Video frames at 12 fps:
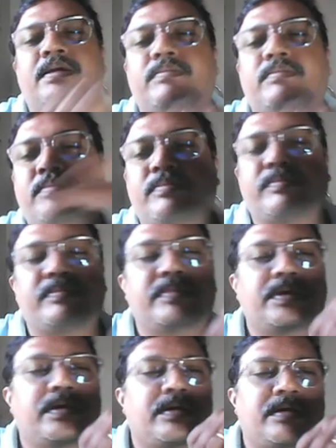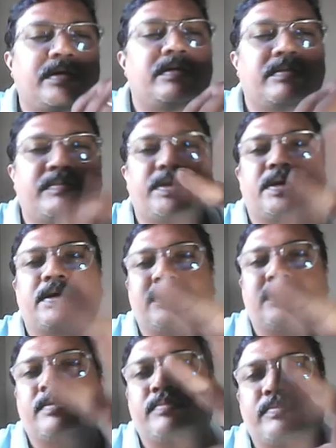but
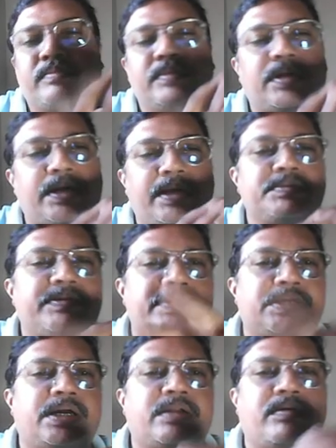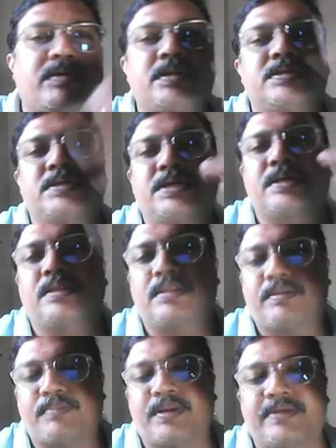the terms which are not there in
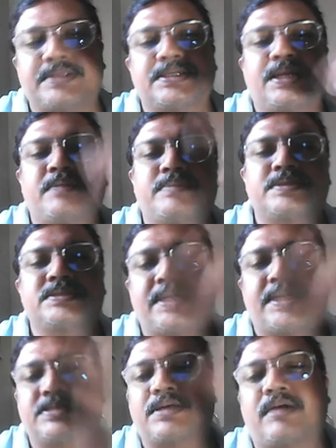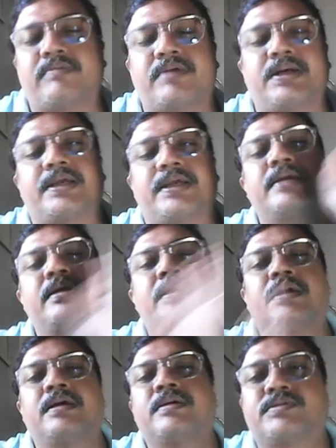the previous syllabus, that is covered here.
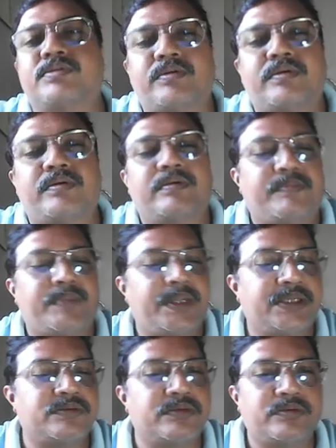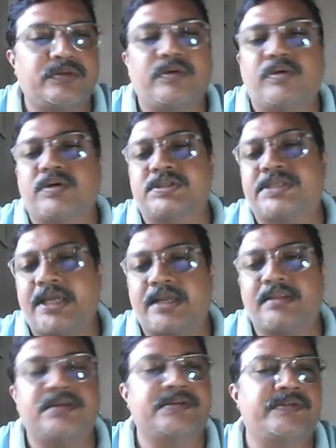So please do
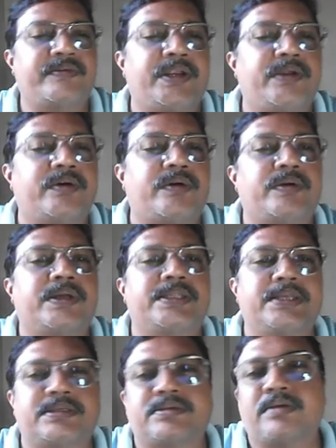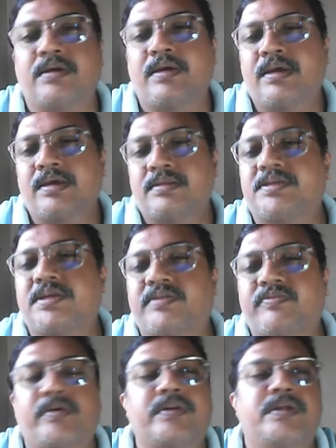share this video to others. This
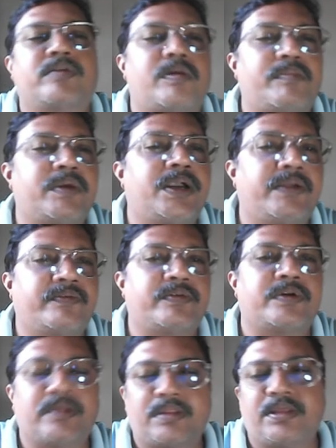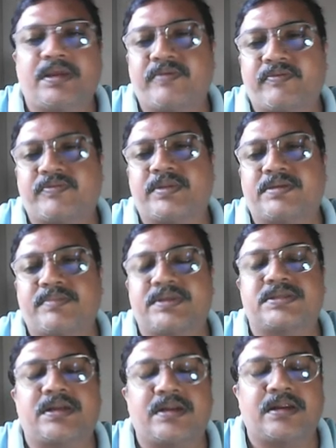is for the commonly for the 5th
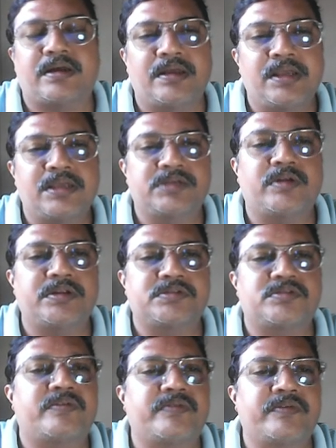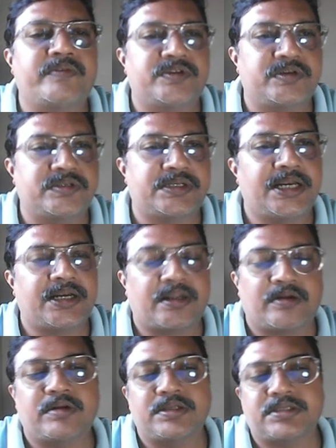semester students of Visvesvaraya
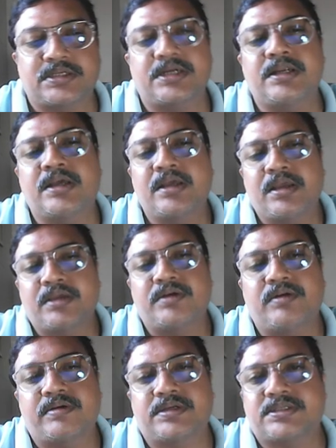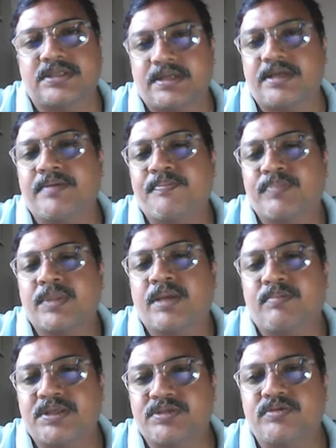Technological University.
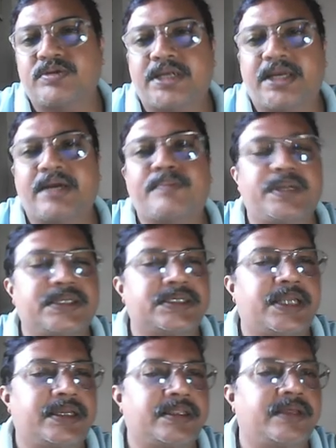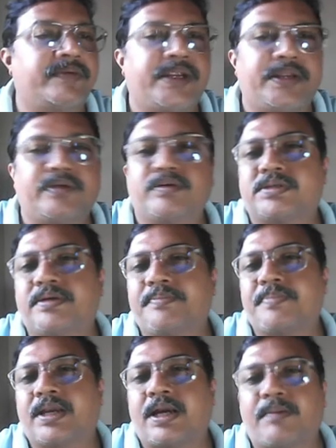Please do share, please like the videos.
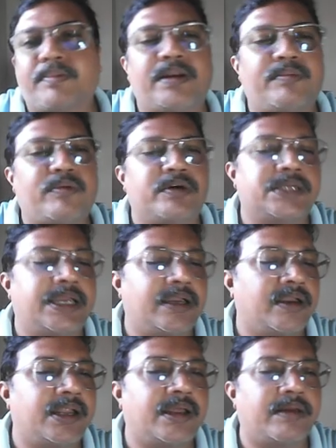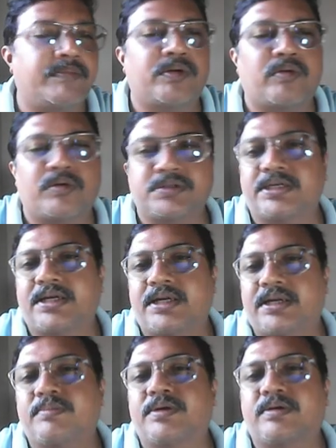Comment box again I am closing
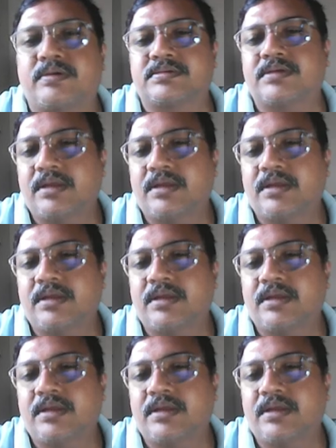it because